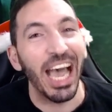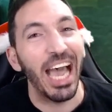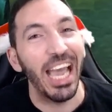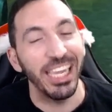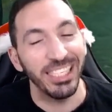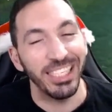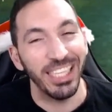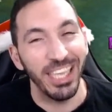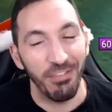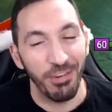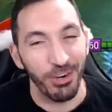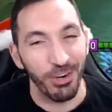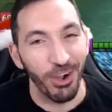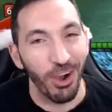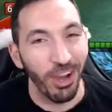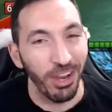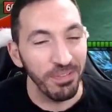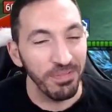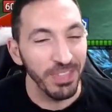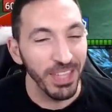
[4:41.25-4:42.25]
the highest I ever
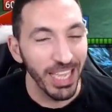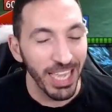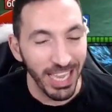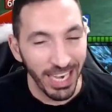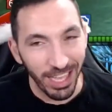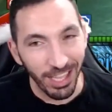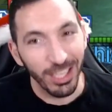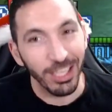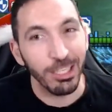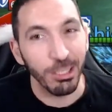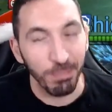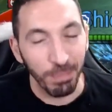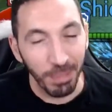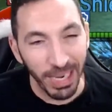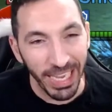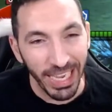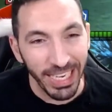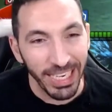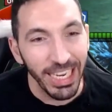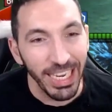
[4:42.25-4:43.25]
got, and I'll
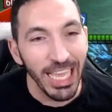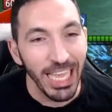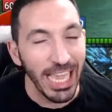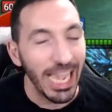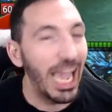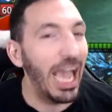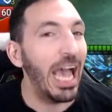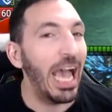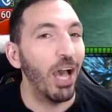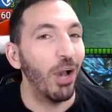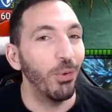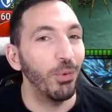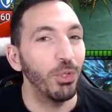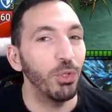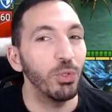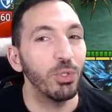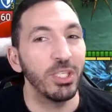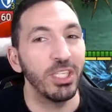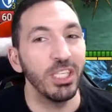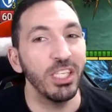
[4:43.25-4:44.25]
explain how
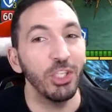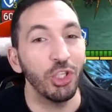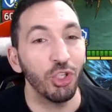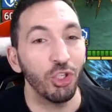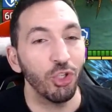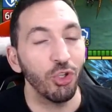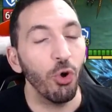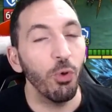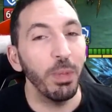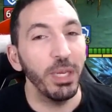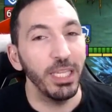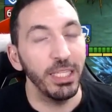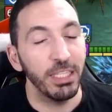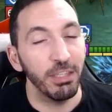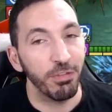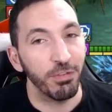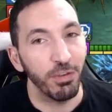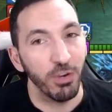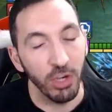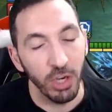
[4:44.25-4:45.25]
you see so many
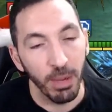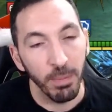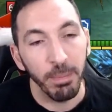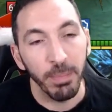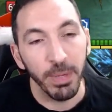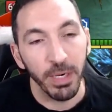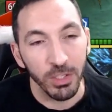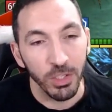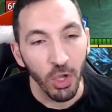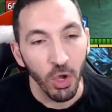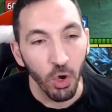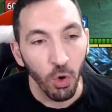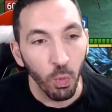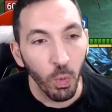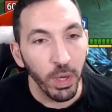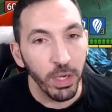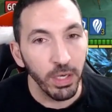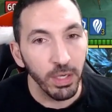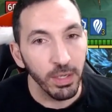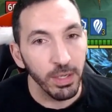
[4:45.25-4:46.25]
different numbers.
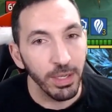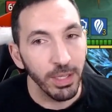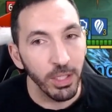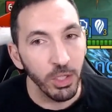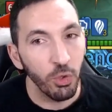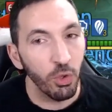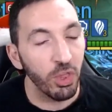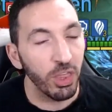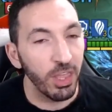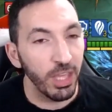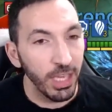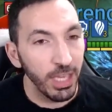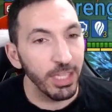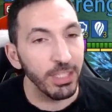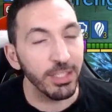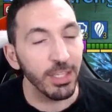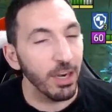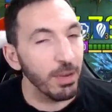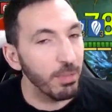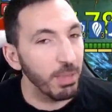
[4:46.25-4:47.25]
When you think
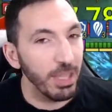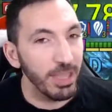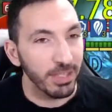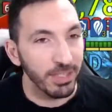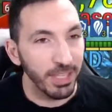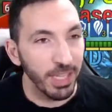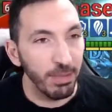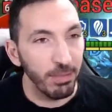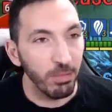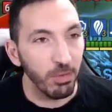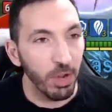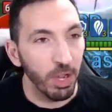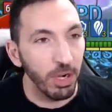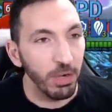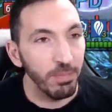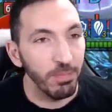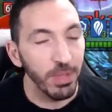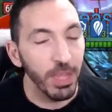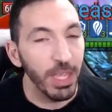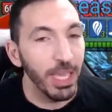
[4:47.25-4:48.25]
it's going to be the same
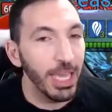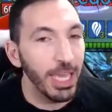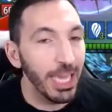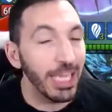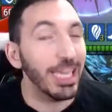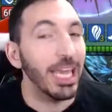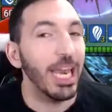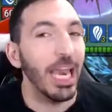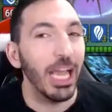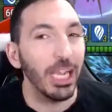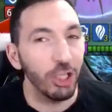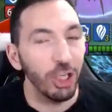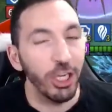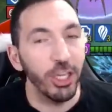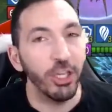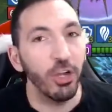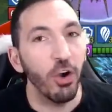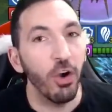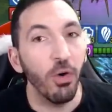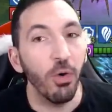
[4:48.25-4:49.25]
run, it can
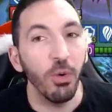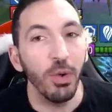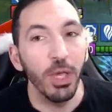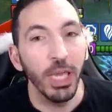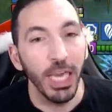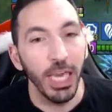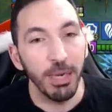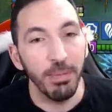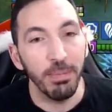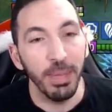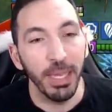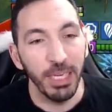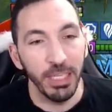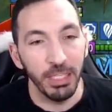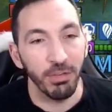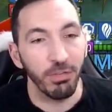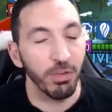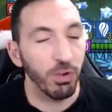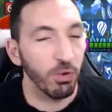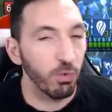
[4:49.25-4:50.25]
actually go in many
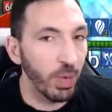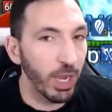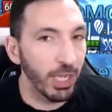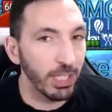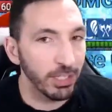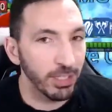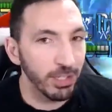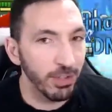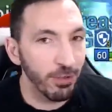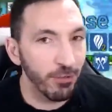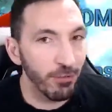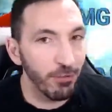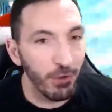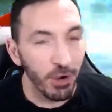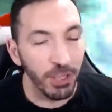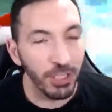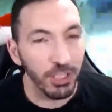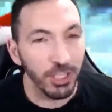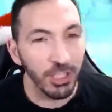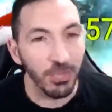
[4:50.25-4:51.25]
different ways.
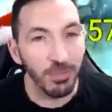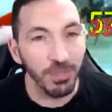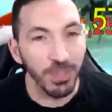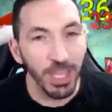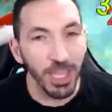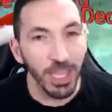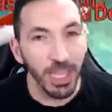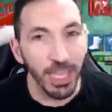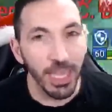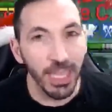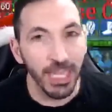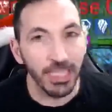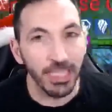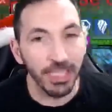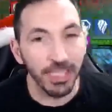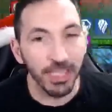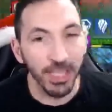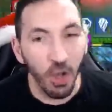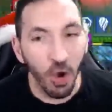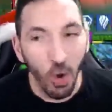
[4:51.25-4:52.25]
First,
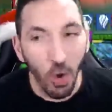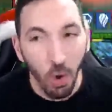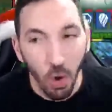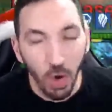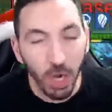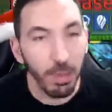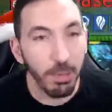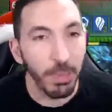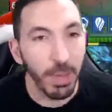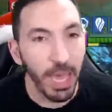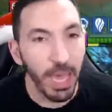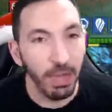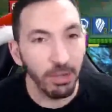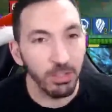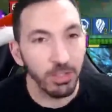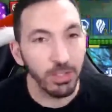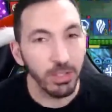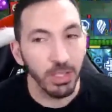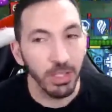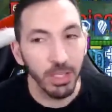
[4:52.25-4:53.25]
it's all
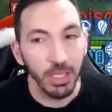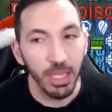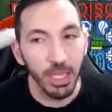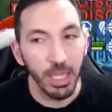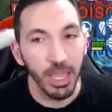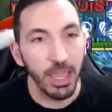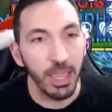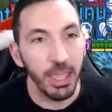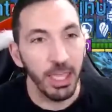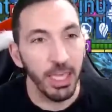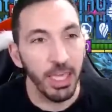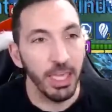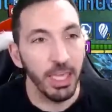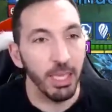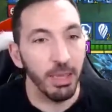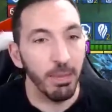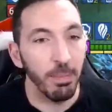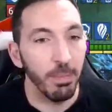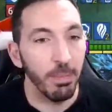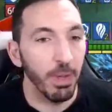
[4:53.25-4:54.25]
about
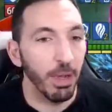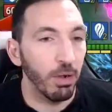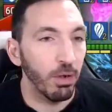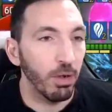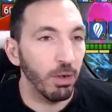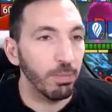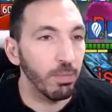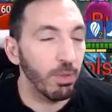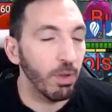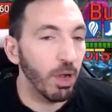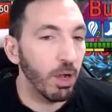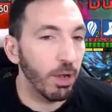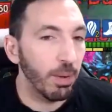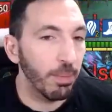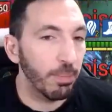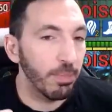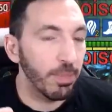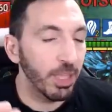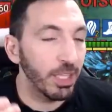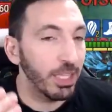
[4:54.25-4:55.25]
the um
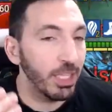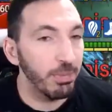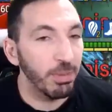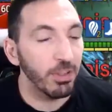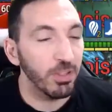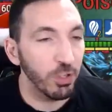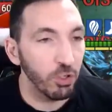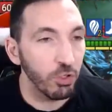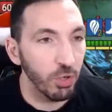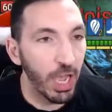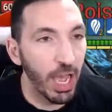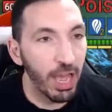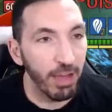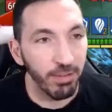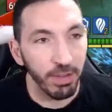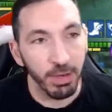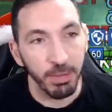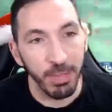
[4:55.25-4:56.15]
um the debuffs that you have